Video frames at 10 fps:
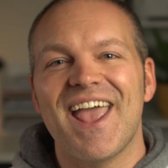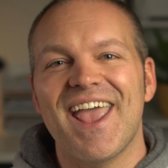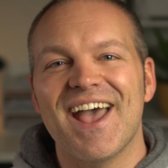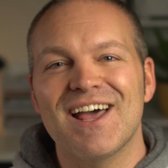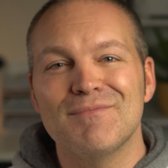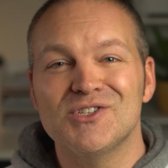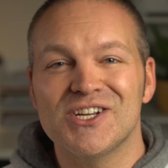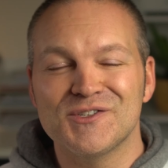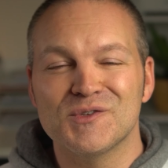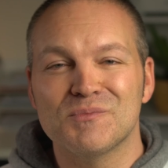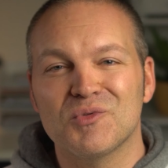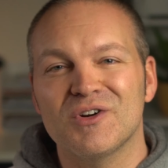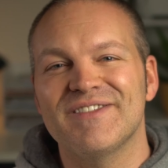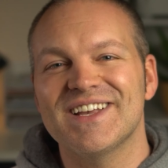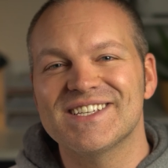and Magento's
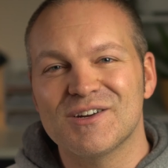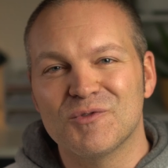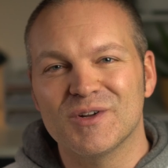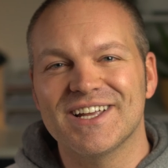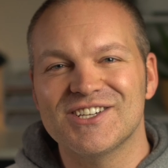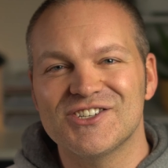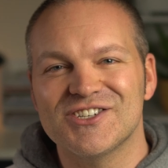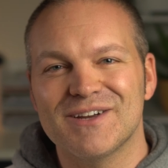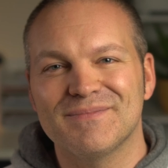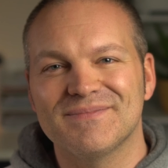previous relationship.